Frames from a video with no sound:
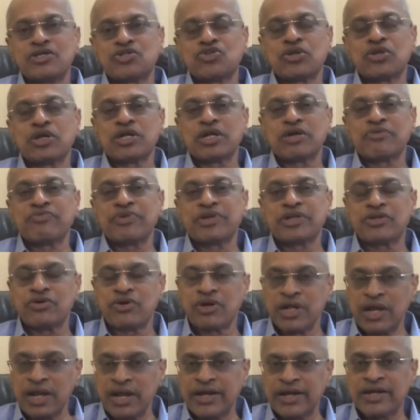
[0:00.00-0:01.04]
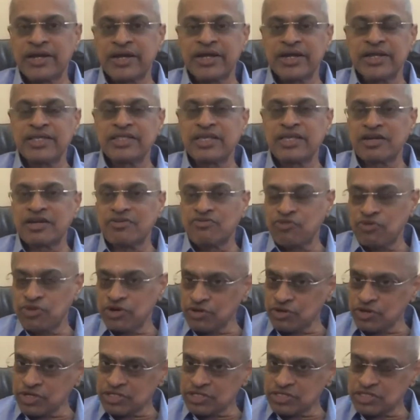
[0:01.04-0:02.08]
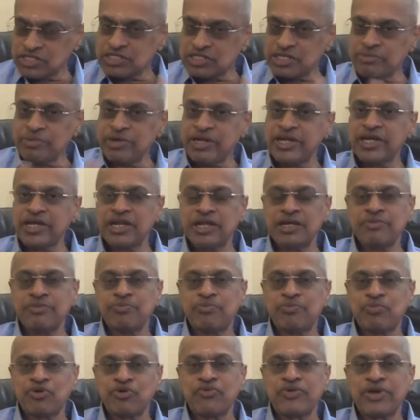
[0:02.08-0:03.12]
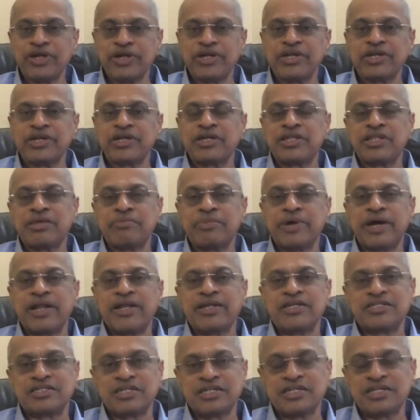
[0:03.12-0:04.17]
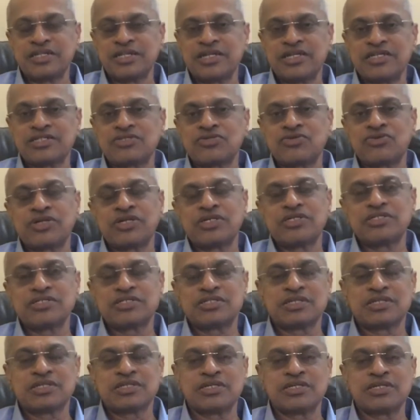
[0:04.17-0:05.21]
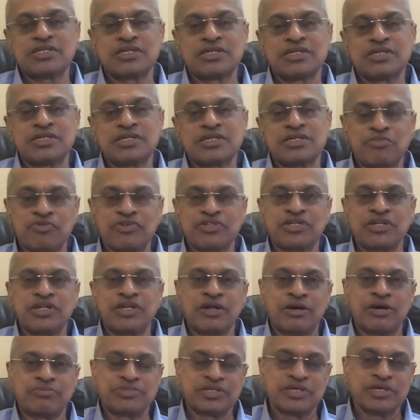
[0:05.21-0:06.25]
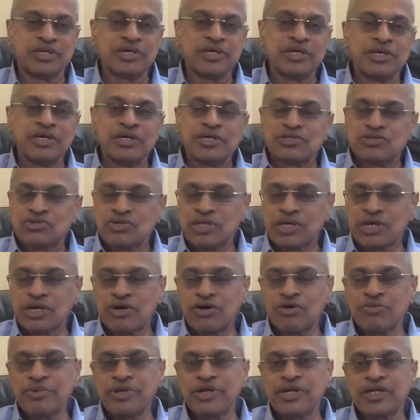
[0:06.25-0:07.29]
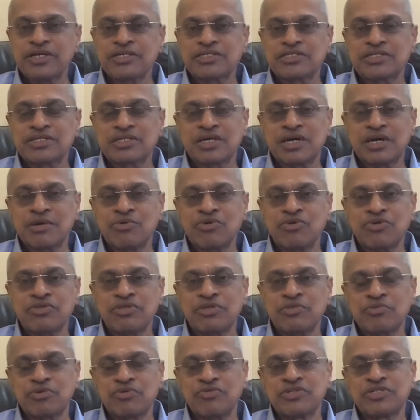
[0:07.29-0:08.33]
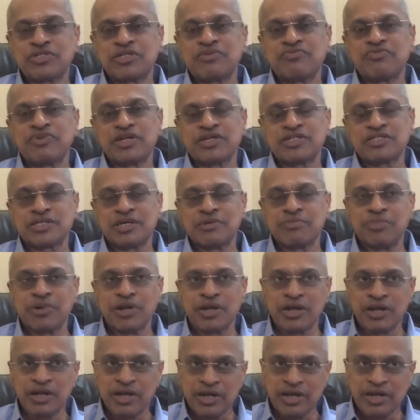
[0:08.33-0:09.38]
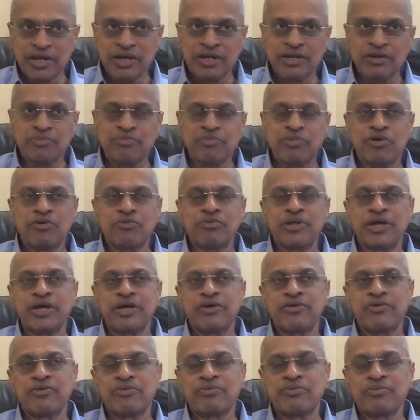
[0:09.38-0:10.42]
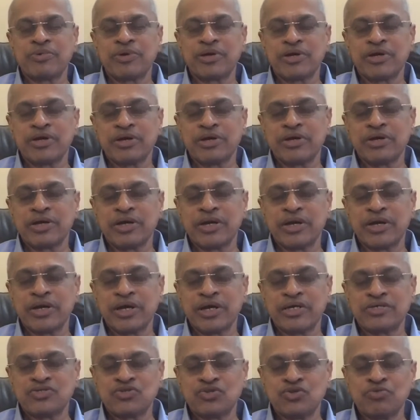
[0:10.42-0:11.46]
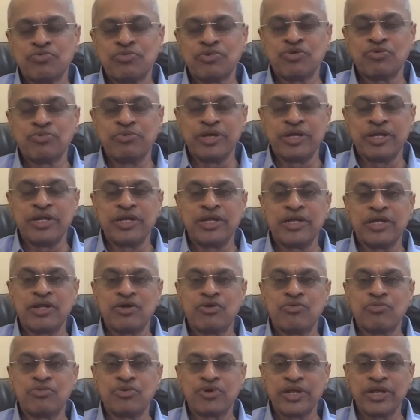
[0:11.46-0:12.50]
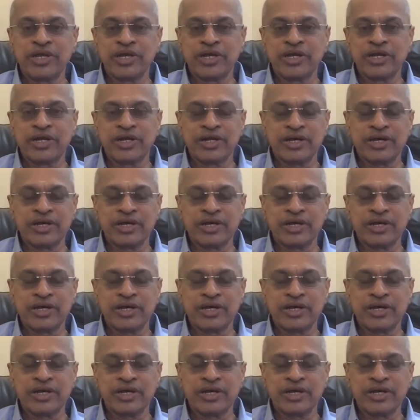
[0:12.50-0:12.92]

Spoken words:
should not affect you on a later day. Therefore, you systematically provide it in the balance sheet. That is known as provisioning norms. So the government has come up with the provisioning. For example, probably I assume you mean Nirav Modi and